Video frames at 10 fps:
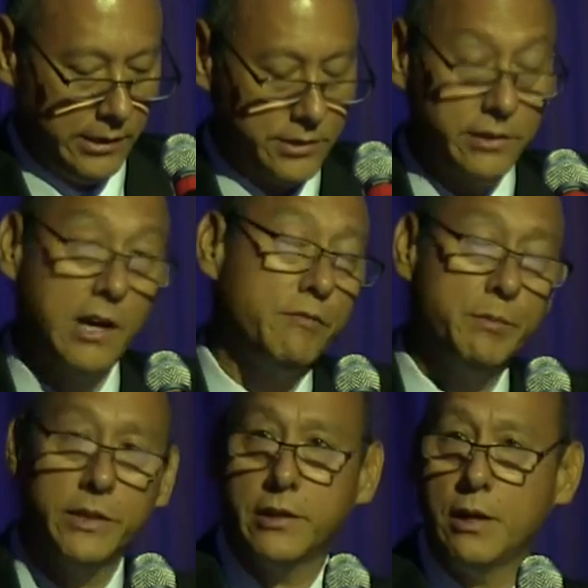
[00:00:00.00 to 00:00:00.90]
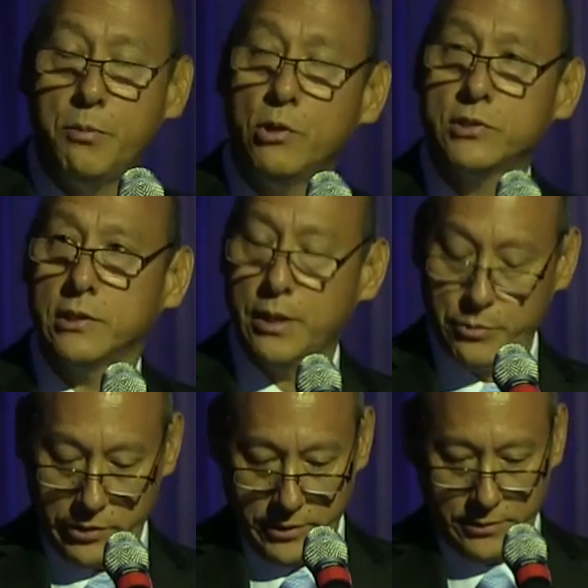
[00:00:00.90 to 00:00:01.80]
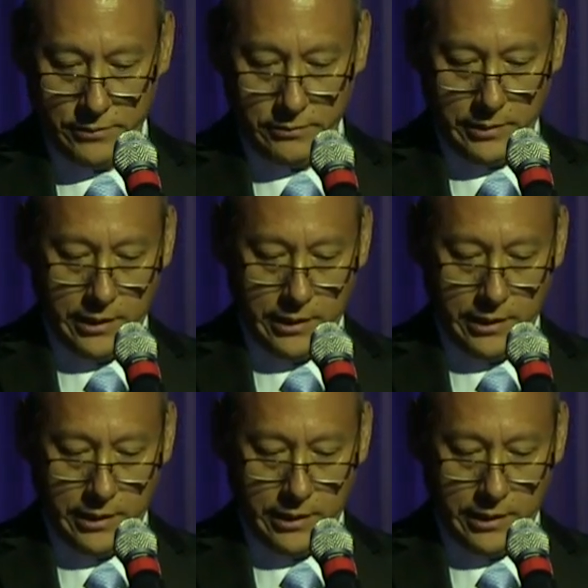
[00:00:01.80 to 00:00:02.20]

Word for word: it is government that upholds the liberties,